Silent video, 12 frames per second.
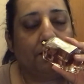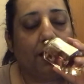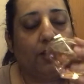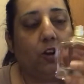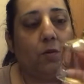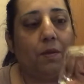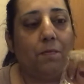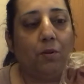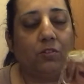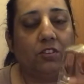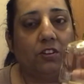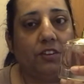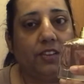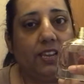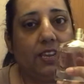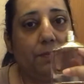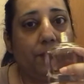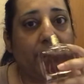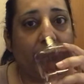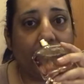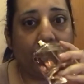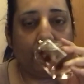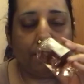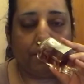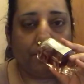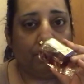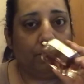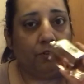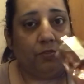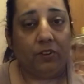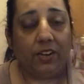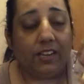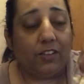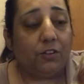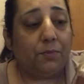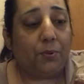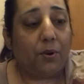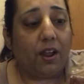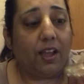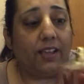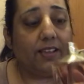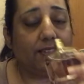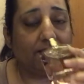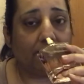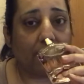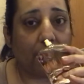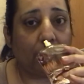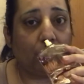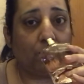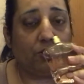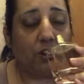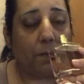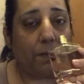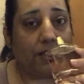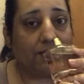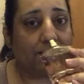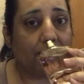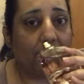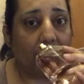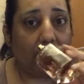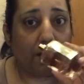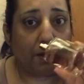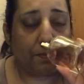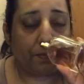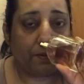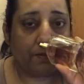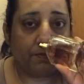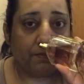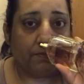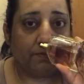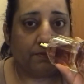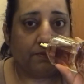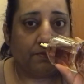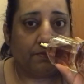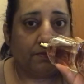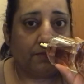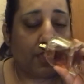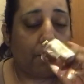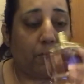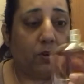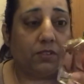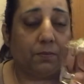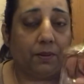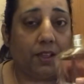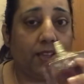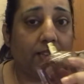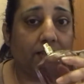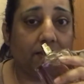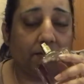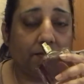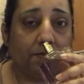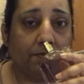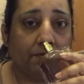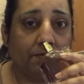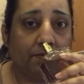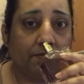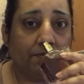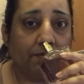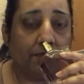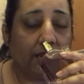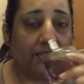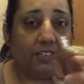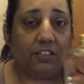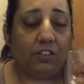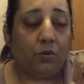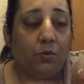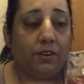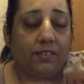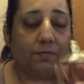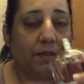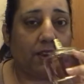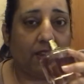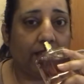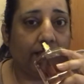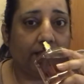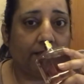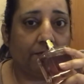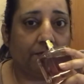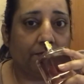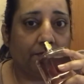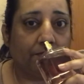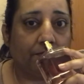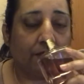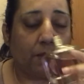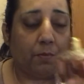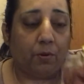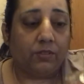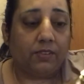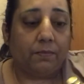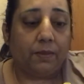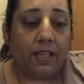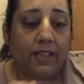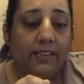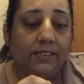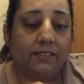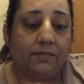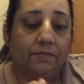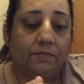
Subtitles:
I got my bottle on eBay for a really good price. I could not pass it up. I bought it blind. I didn't know what it smelled like. I bought it blind.